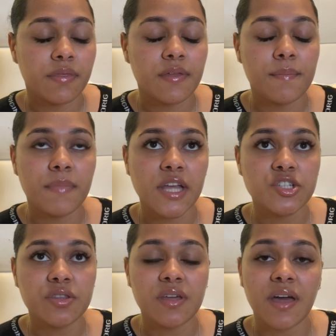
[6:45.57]
the
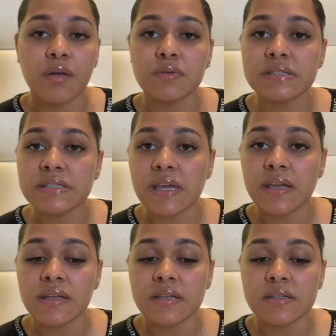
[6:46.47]
major thing I will
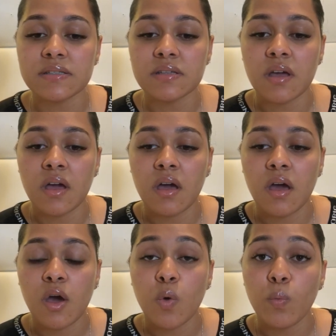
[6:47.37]
say is
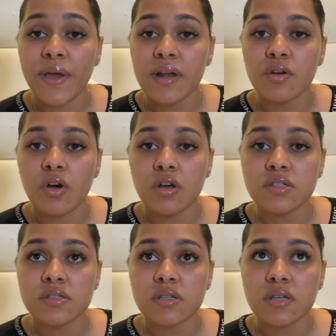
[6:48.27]
weight loss
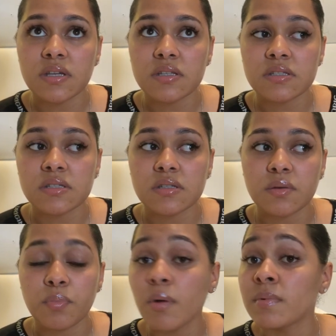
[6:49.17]
is
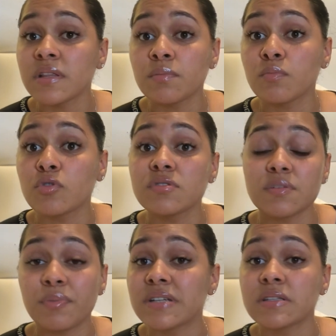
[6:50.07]
probably the most
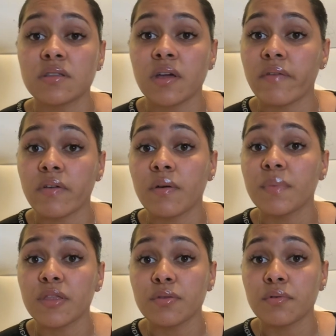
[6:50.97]
depressing thing I've ever
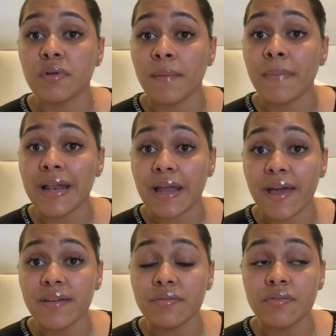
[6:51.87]
been through in my
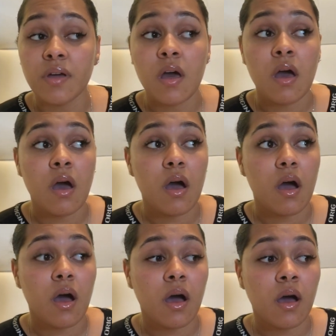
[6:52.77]
life.
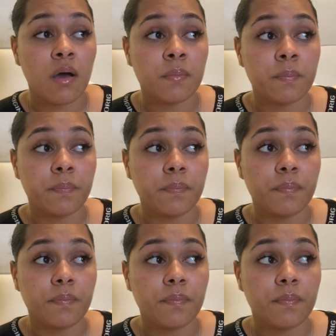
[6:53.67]

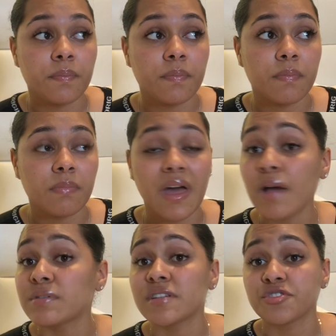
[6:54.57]

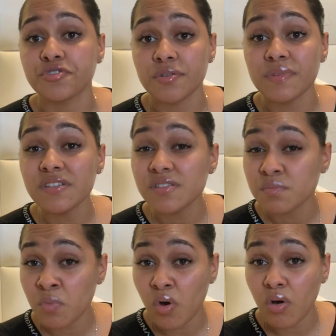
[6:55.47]
I was extremely
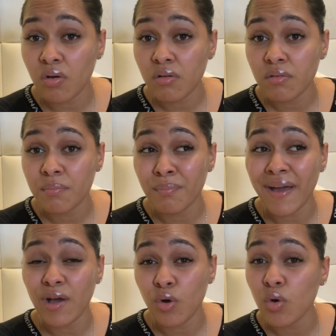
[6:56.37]
small
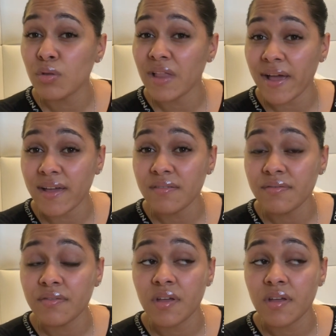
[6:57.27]
my whole life.